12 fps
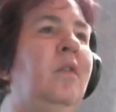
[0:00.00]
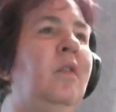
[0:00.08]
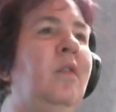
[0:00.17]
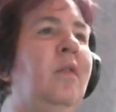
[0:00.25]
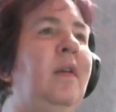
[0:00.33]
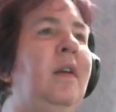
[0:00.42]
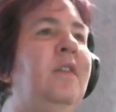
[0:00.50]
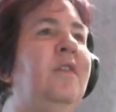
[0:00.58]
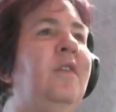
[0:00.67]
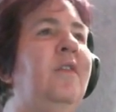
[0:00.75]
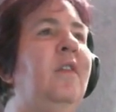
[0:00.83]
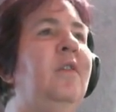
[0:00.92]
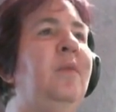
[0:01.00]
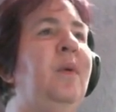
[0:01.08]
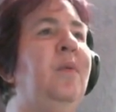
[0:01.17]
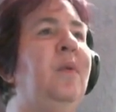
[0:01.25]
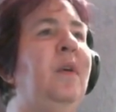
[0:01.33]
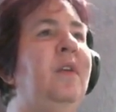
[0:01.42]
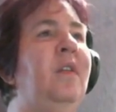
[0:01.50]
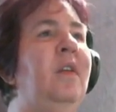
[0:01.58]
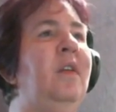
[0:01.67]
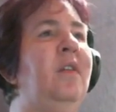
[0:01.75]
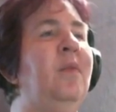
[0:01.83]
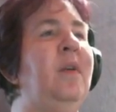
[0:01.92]
Green isn't, we want the
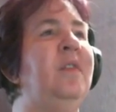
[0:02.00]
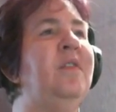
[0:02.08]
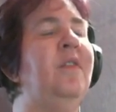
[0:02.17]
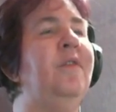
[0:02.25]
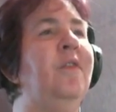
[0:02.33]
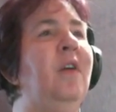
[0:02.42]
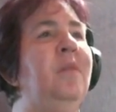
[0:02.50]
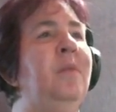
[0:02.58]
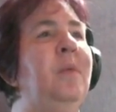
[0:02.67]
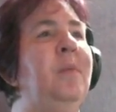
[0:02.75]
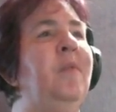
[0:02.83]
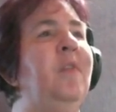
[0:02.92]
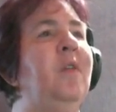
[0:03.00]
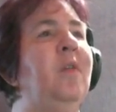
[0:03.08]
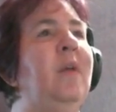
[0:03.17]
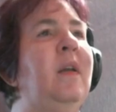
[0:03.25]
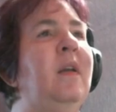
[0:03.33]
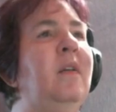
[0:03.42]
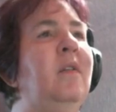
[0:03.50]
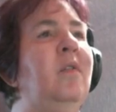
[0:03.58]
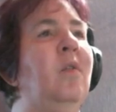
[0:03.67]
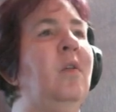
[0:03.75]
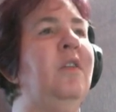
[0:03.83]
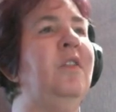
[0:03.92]
green's on front. We move the green
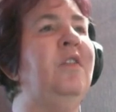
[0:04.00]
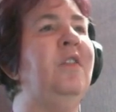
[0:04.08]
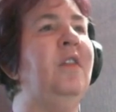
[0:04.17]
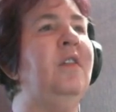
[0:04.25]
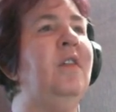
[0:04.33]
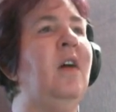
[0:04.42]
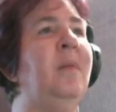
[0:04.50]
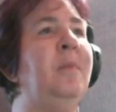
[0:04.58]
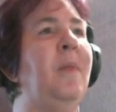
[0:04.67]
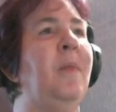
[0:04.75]
corners to the top.